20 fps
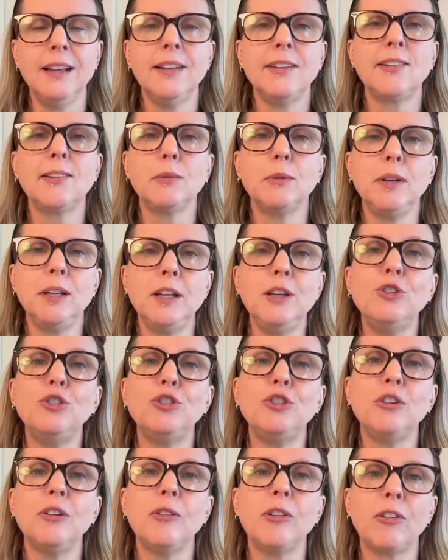So a
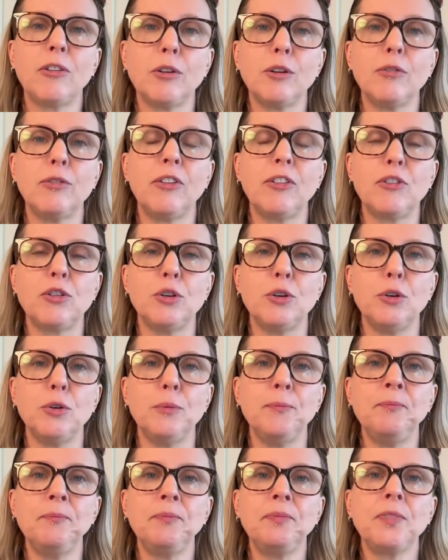niche serves to
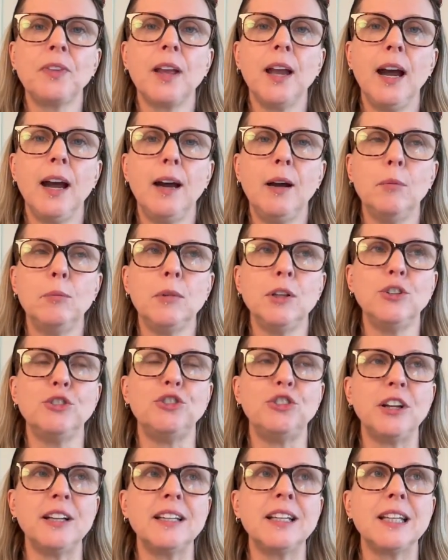
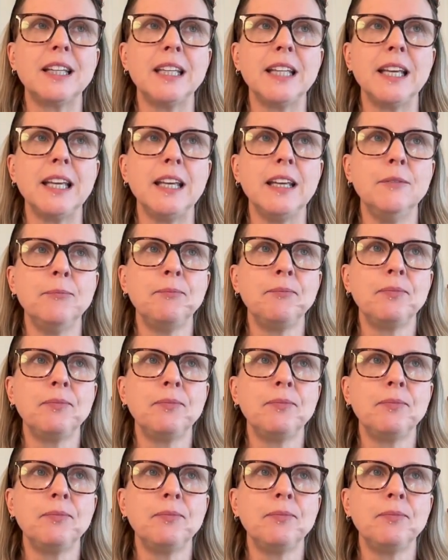gently